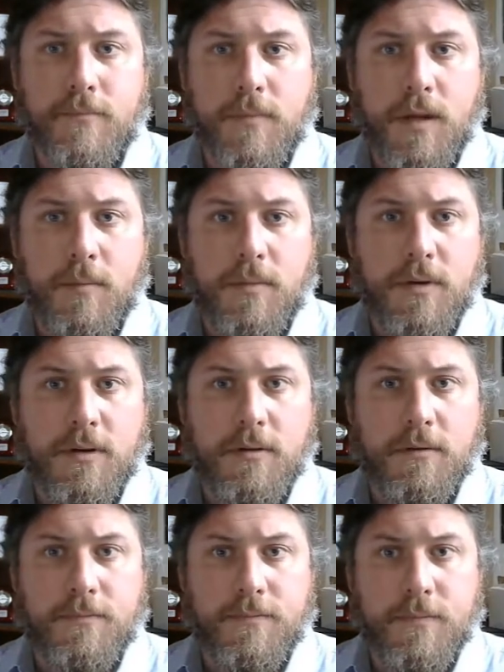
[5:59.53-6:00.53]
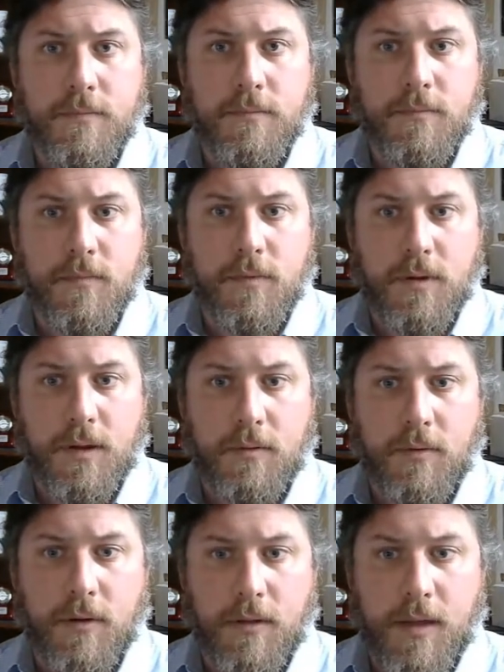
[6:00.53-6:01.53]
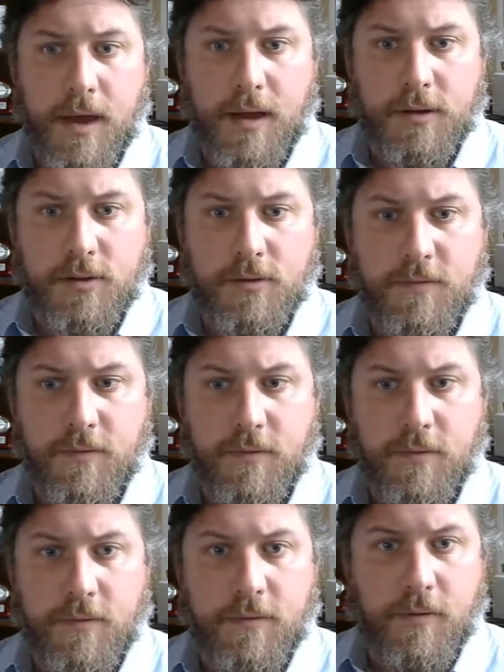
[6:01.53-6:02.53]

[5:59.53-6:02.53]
I'm going to get rid of that just for